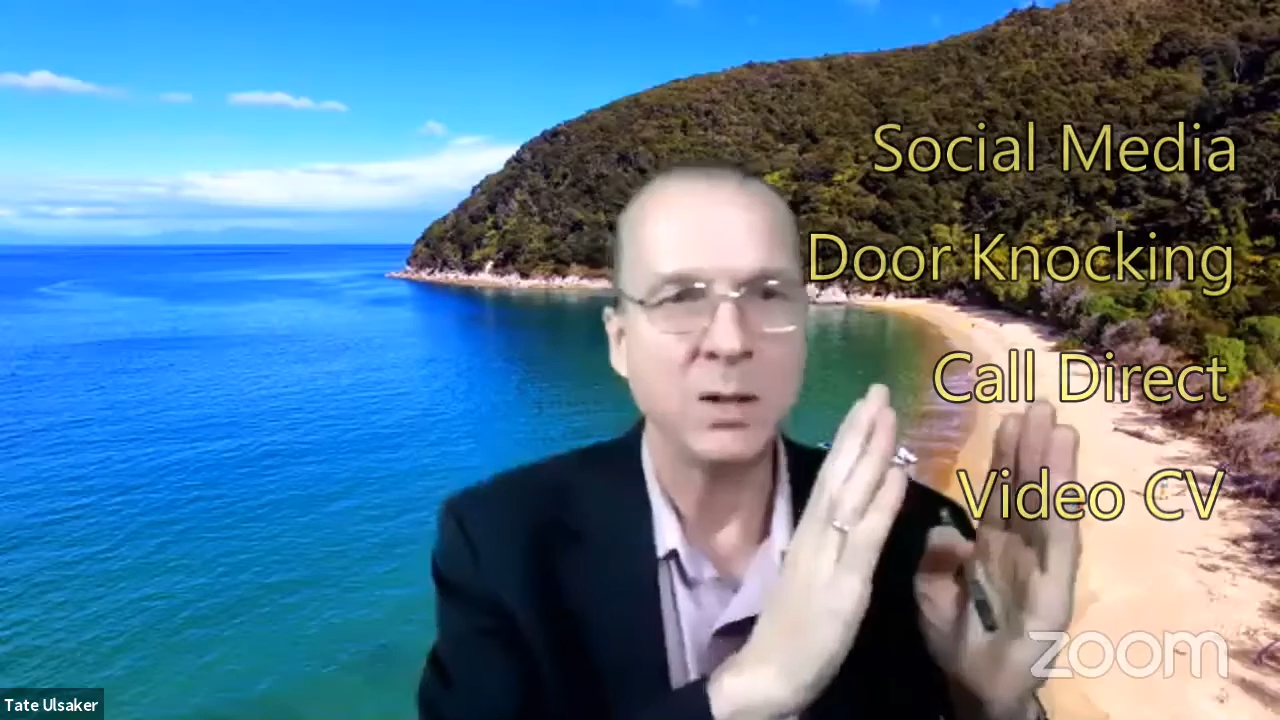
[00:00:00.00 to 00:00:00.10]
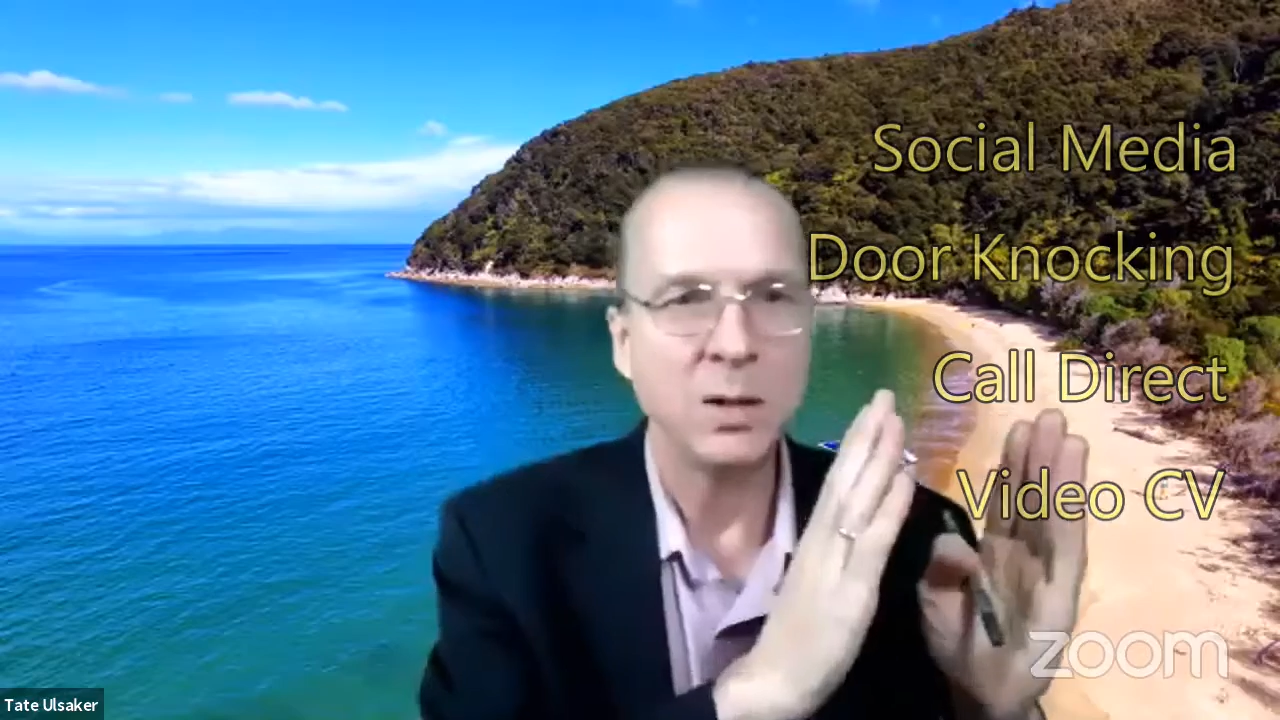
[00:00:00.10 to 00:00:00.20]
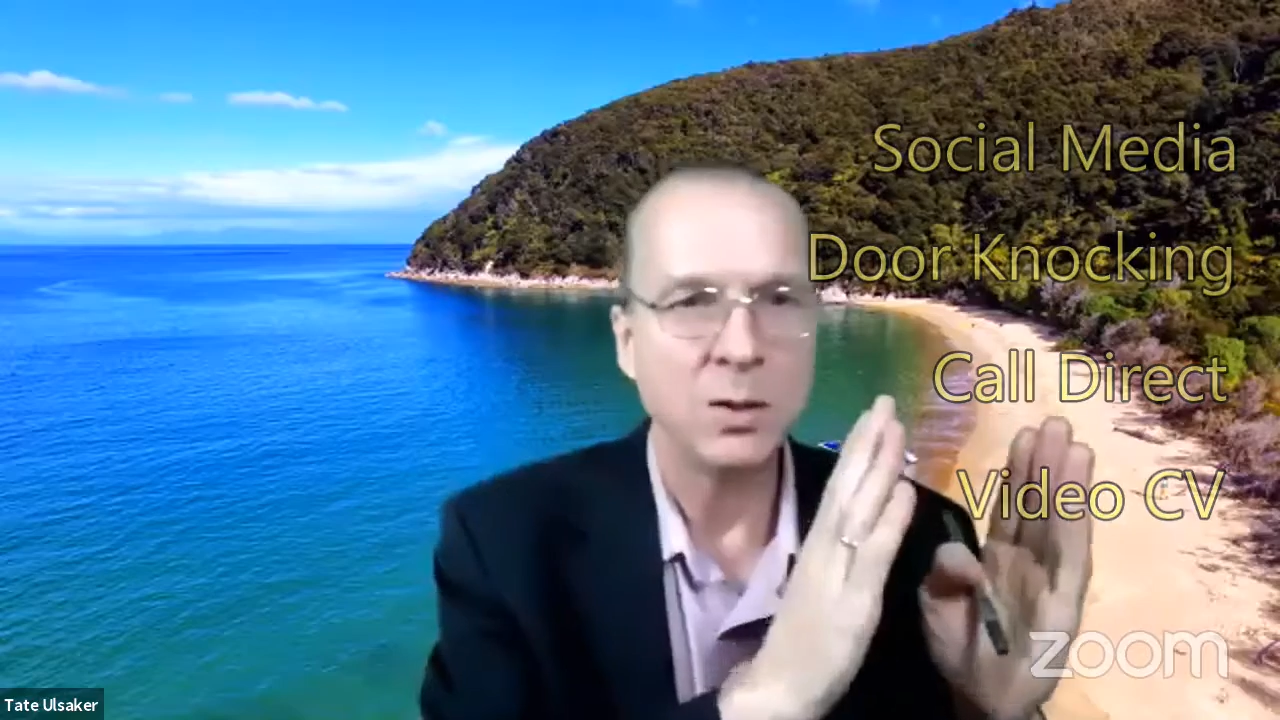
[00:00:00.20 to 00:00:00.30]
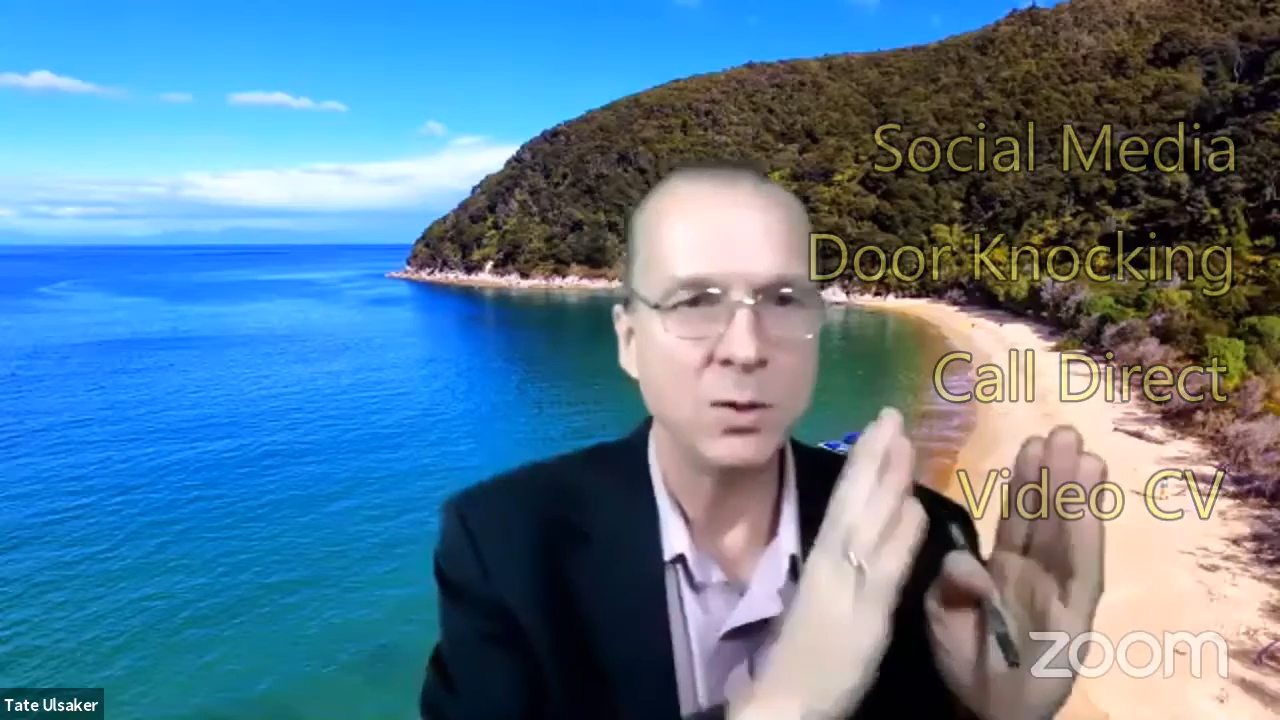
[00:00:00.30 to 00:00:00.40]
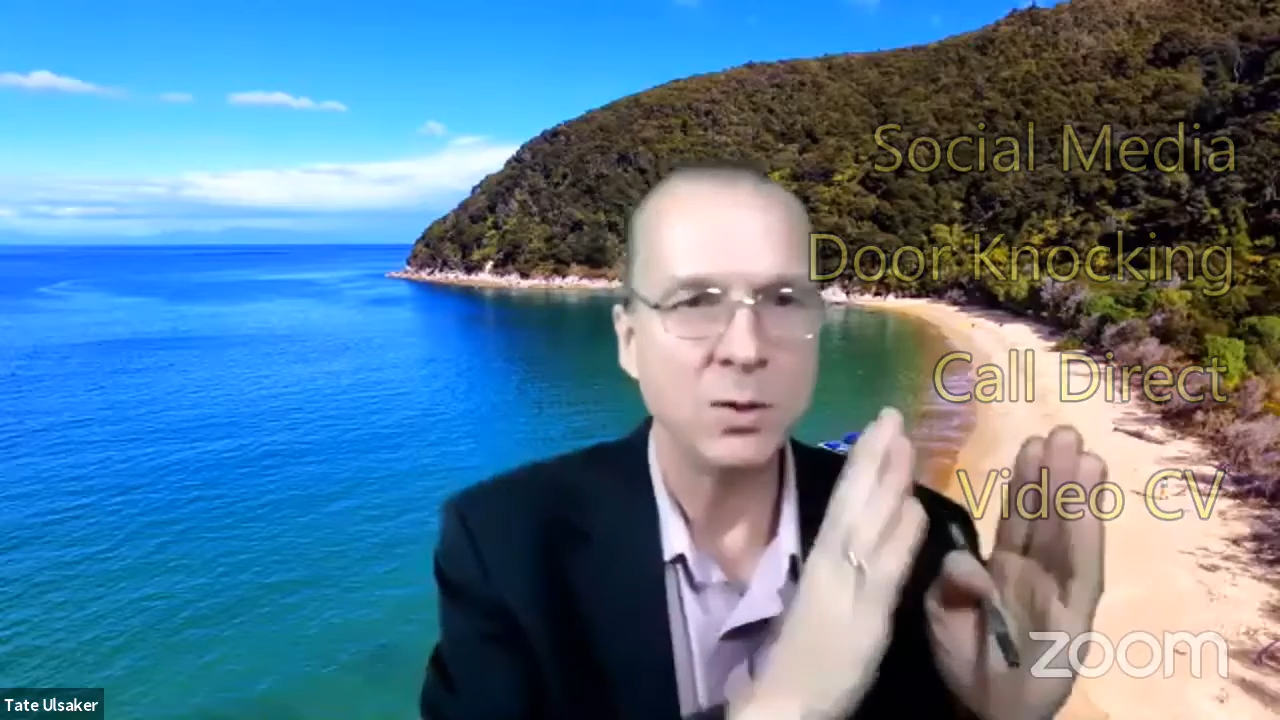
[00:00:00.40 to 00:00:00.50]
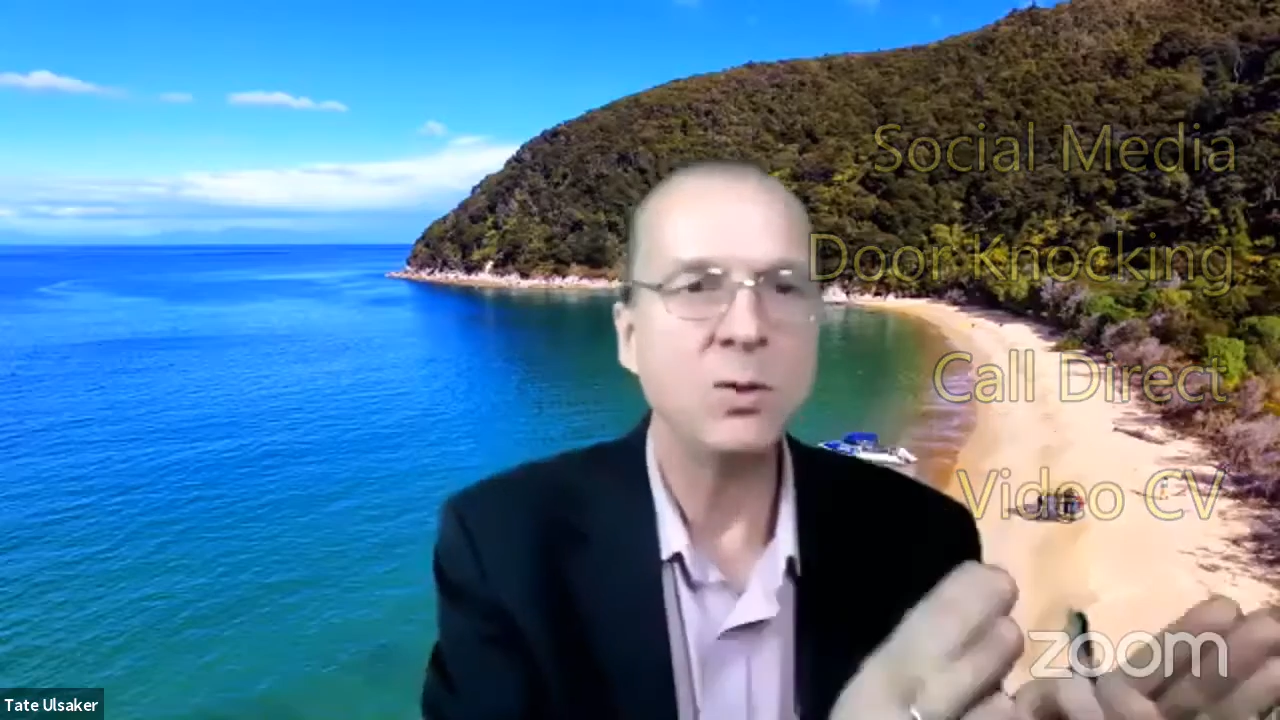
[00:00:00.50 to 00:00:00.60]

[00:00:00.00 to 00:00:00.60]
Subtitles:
do the